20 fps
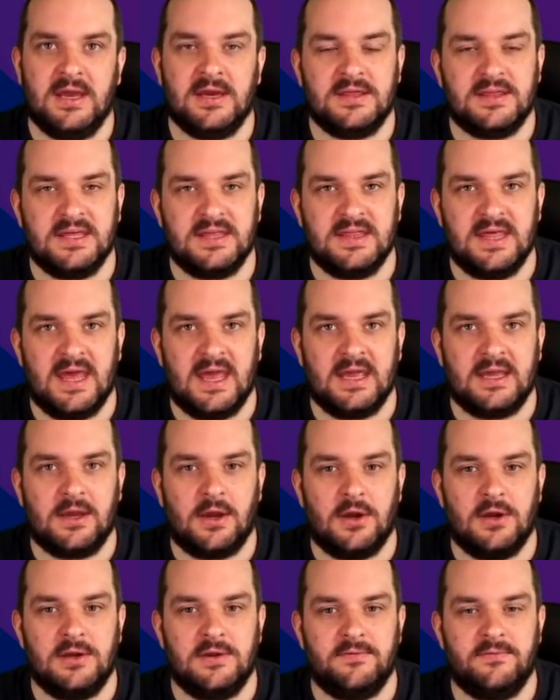I think they're
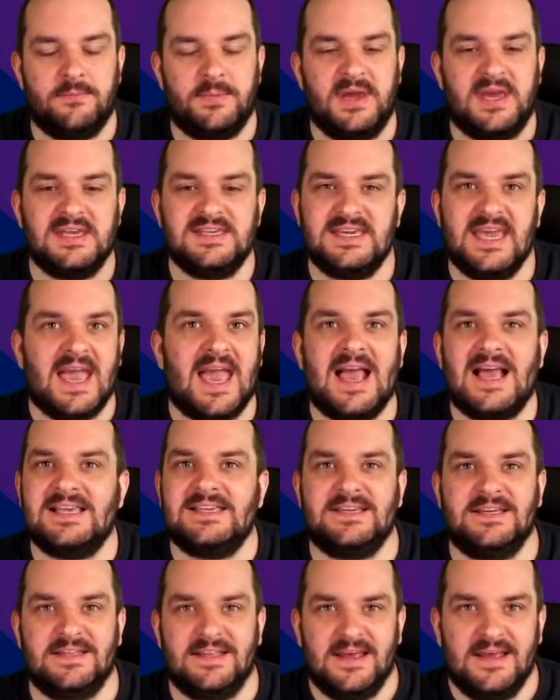kind of, because he
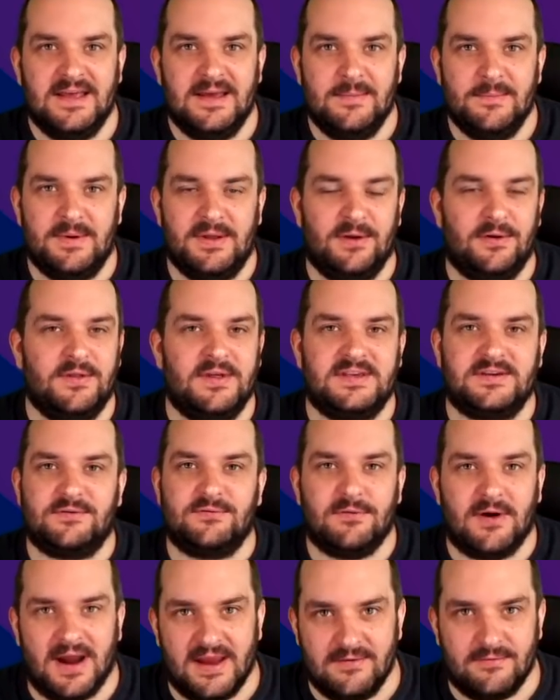hasn't been on this
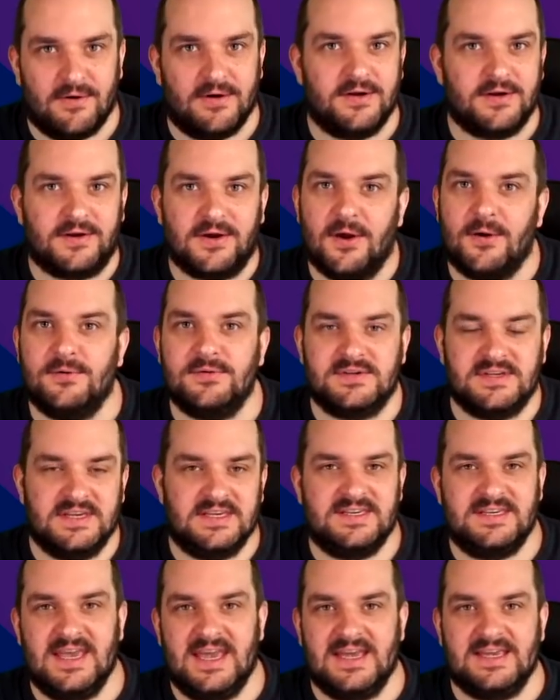great run of goals and
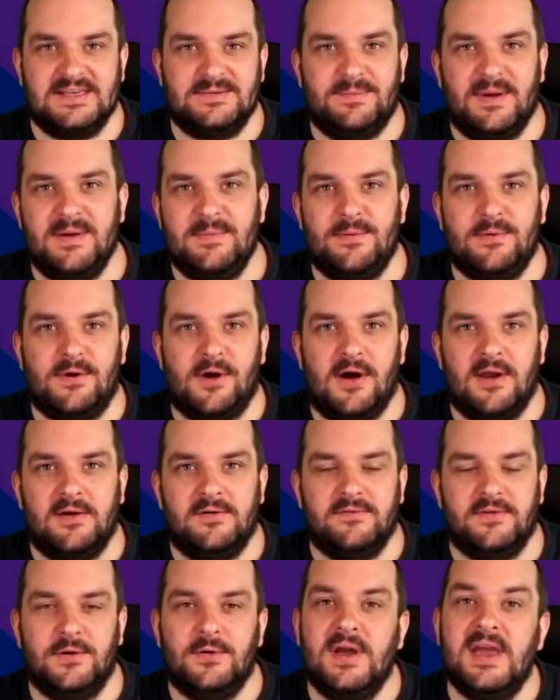assists, people kind
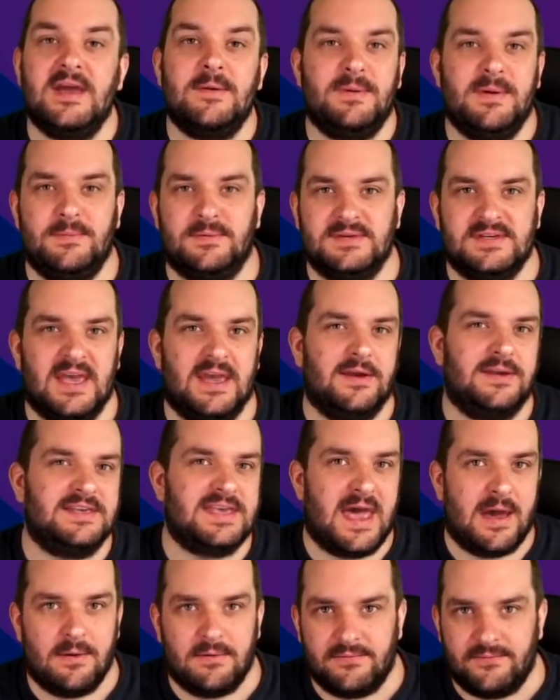of, you'll hear people say he's
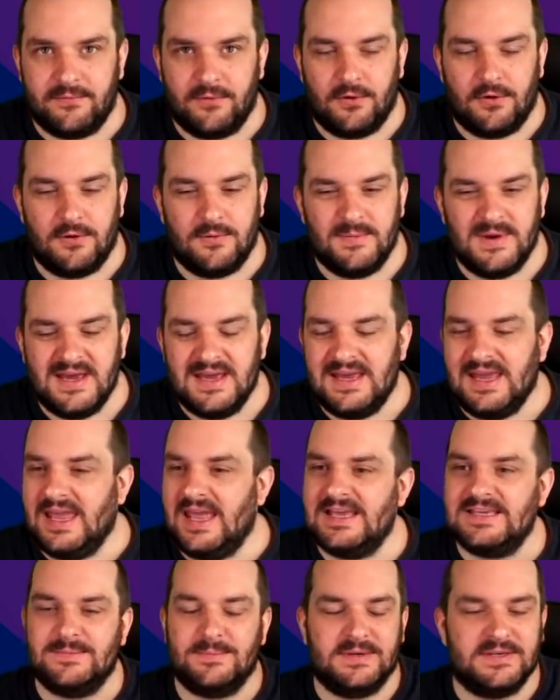out of form,
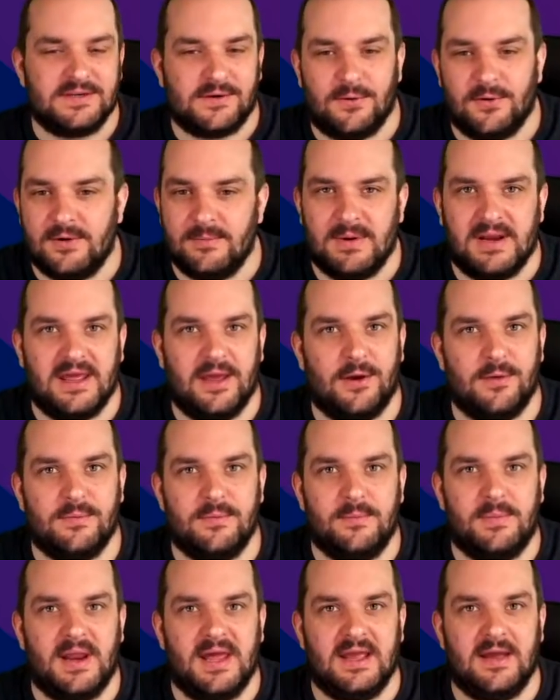he hasn't been scoring many
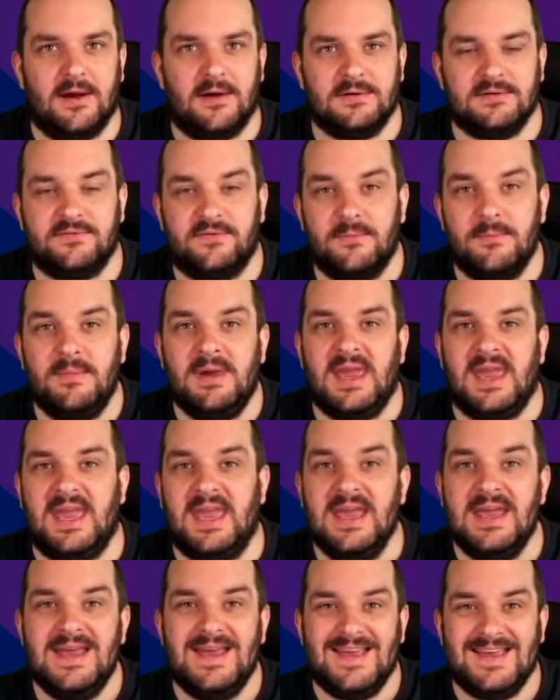open play goals. For
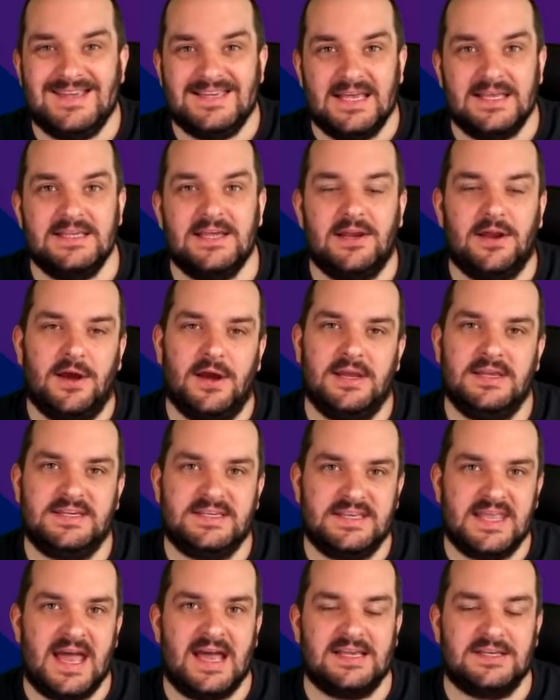me, his underlying
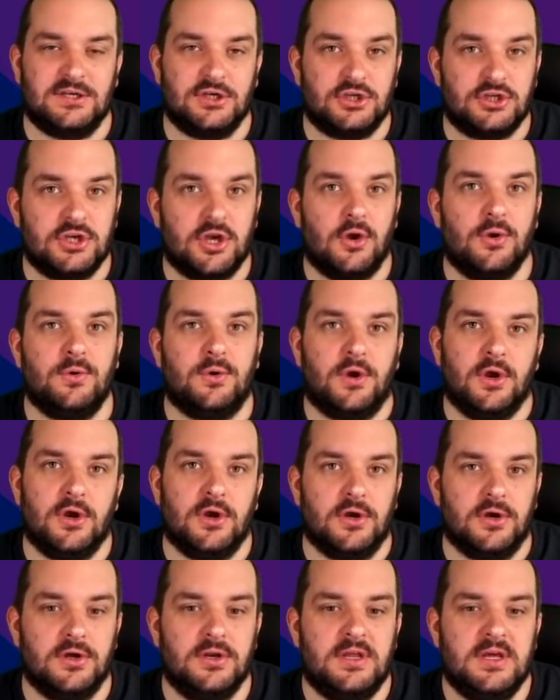stats are so
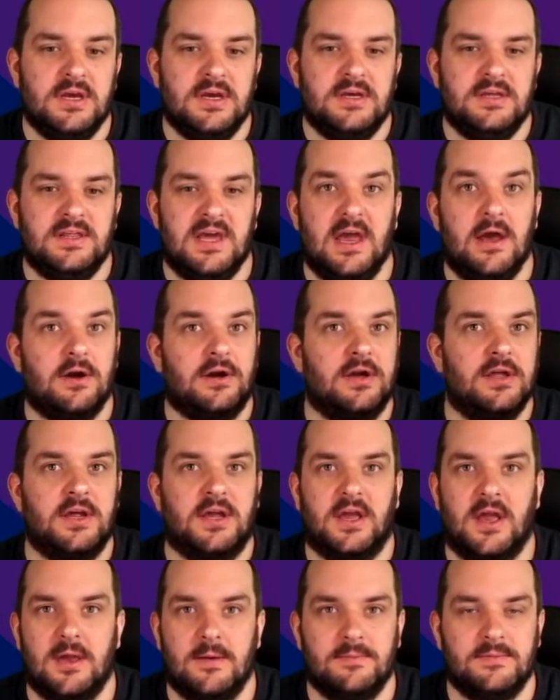good, they are going to
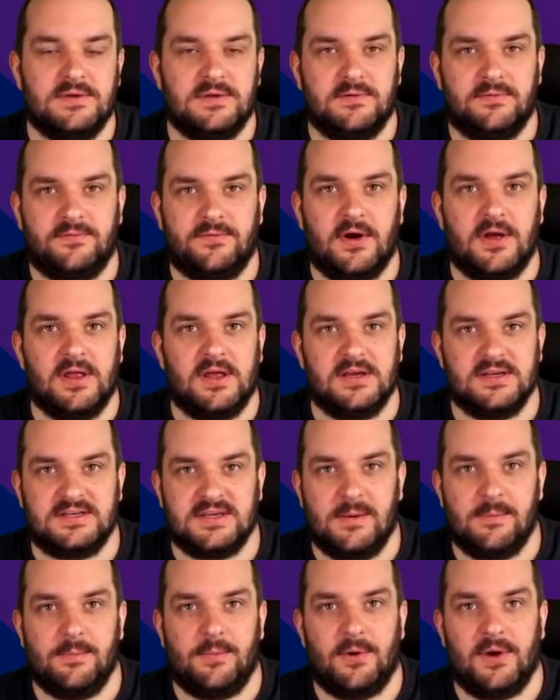come to the front at
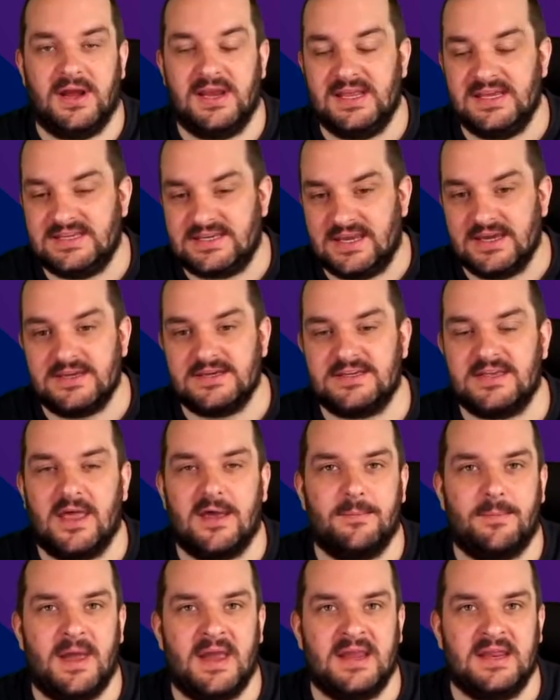some point, and he's going to
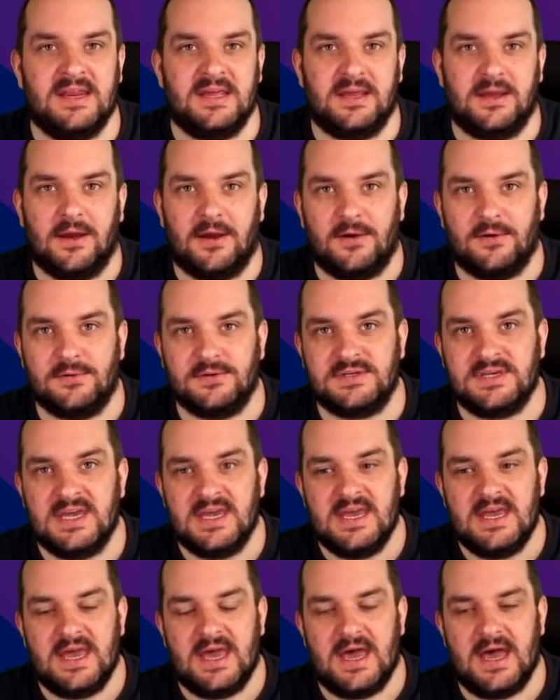start banging in goals,
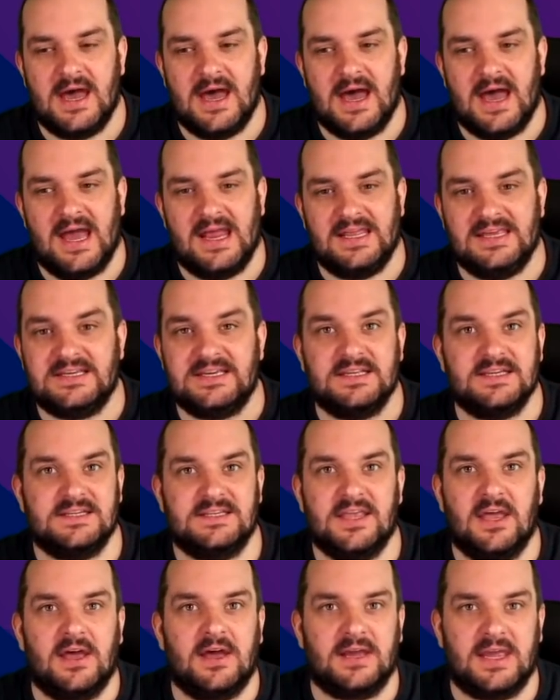and he's going to
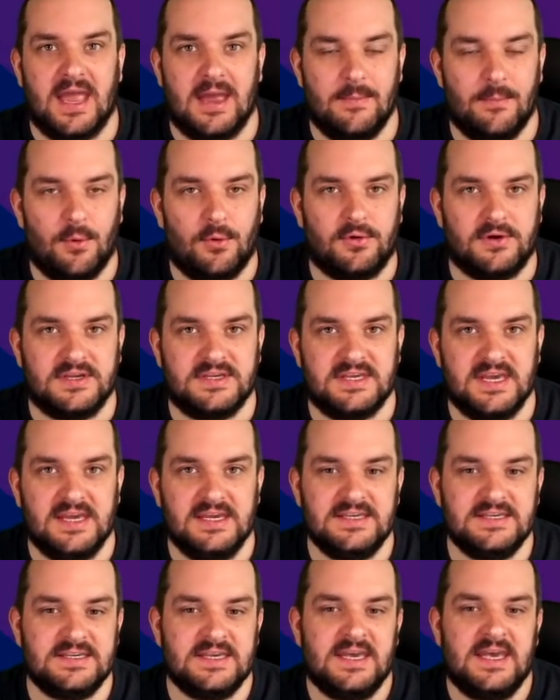start getting more
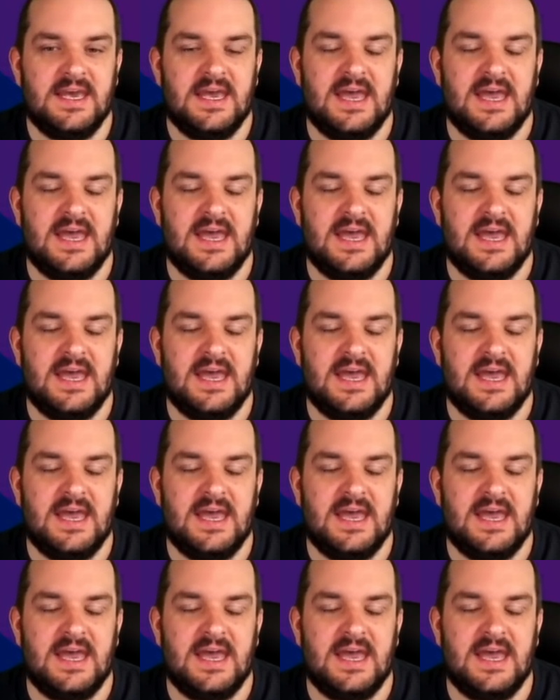assists.